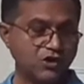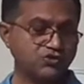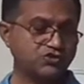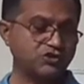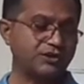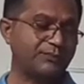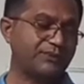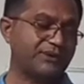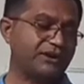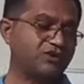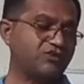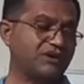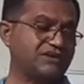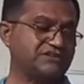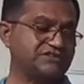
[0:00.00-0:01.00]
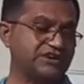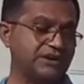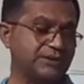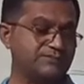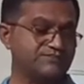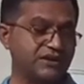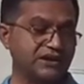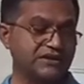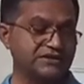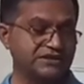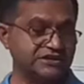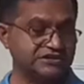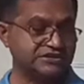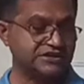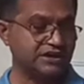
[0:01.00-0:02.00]
So the frequency
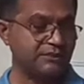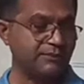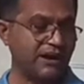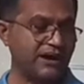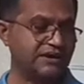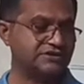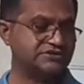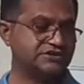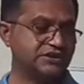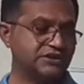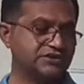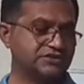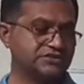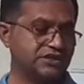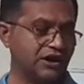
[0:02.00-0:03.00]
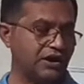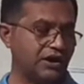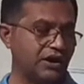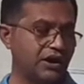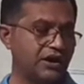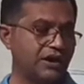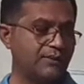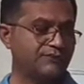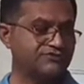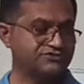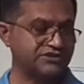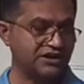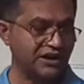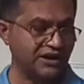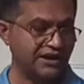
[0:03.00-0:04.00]
determines the
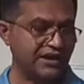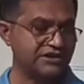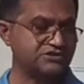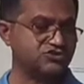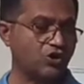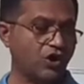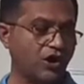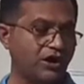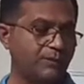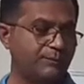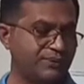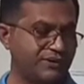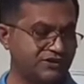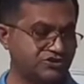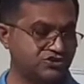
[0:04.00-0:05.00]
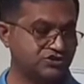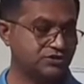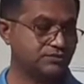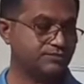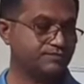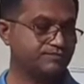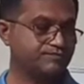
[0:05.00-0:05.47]
shrillness or pitch